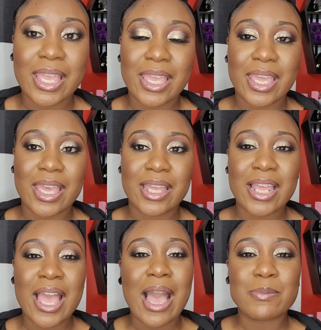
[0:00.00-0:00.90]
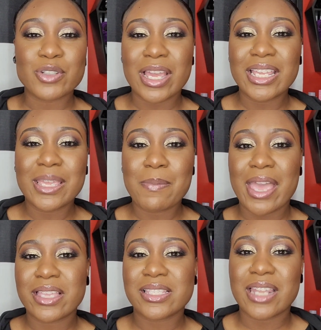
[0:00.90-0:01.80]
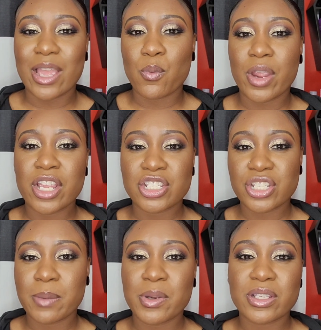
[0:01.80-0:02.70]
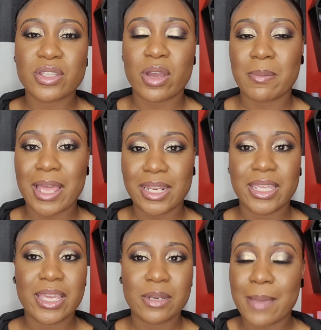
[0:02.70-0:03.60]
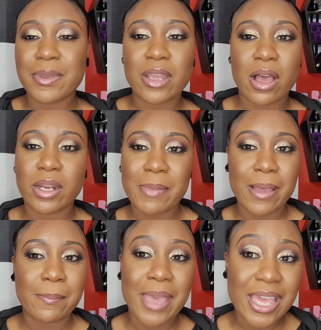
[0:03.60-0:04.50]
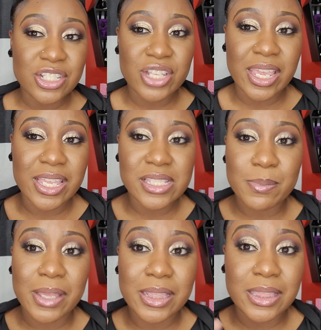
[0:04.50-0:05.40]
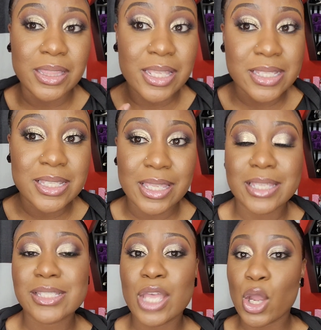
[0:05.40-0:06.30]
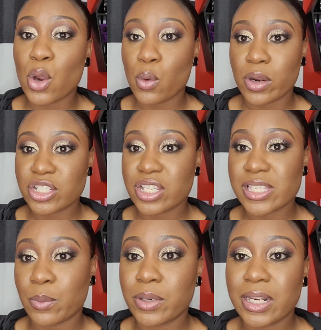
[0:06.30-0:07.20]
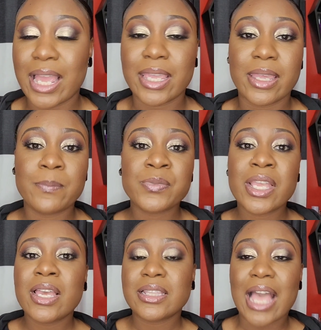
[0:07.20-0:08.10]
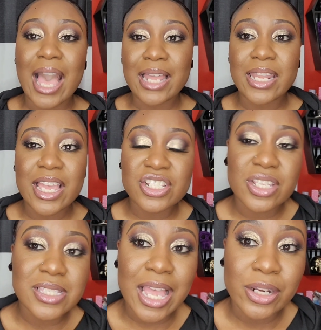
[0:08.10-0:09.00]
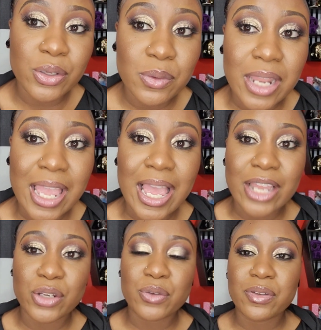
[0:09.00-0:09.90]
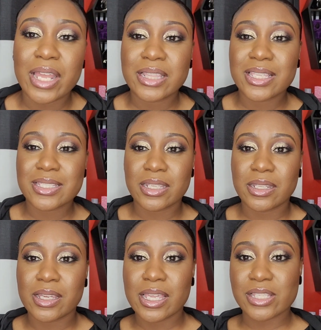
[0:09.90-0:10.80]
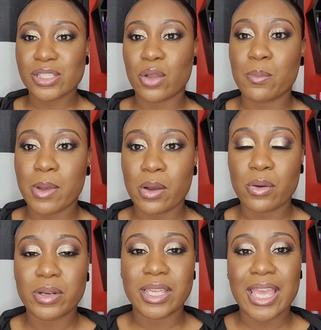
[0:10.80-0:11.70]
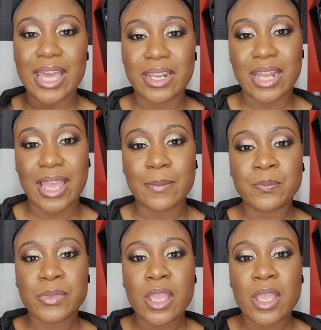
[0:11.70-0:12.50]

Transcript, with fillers: and I'm trying to get back into like wearing shimmers on my lid. I've been all about matte shades, but this is gorgeous. I really like it. The eyelashes I do like. I do feel like this look is so bold. It kind of like